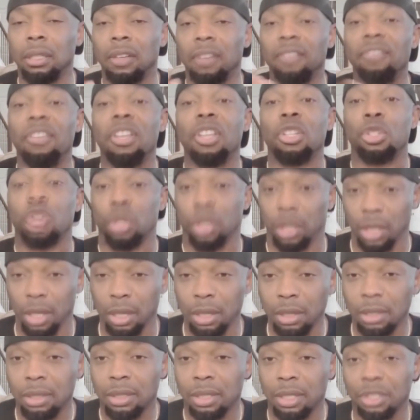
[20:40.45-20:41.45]

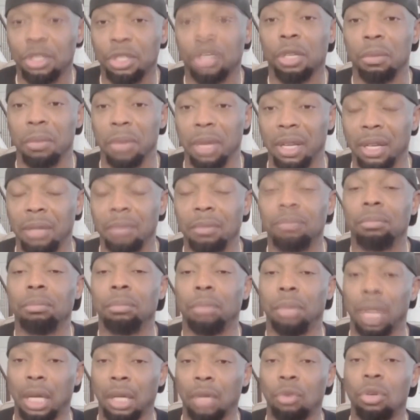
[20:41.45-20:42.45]
Eventually, took a minute,
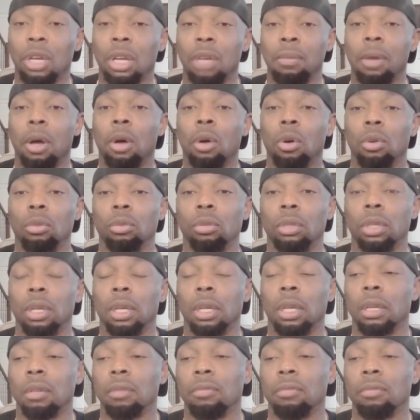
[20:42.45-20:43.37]
but I created my own